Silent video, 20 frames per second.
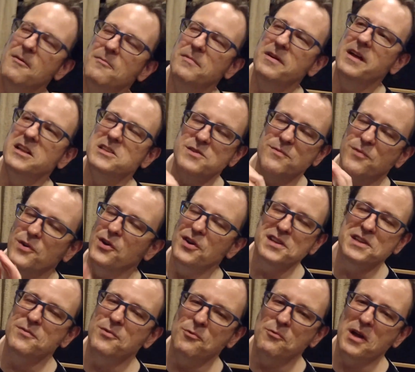it's a very
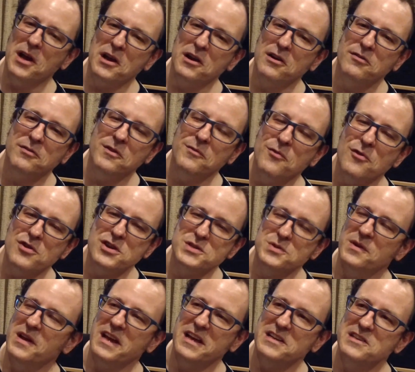different record from the first
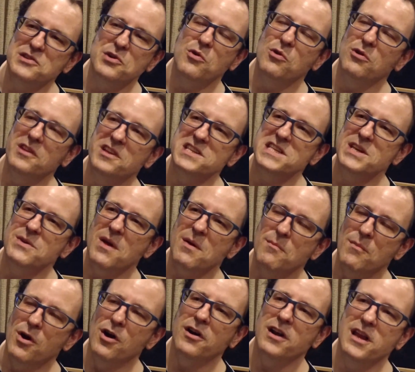one. I can totally see why
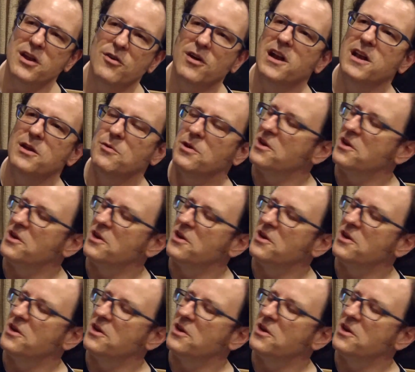Marty or anyone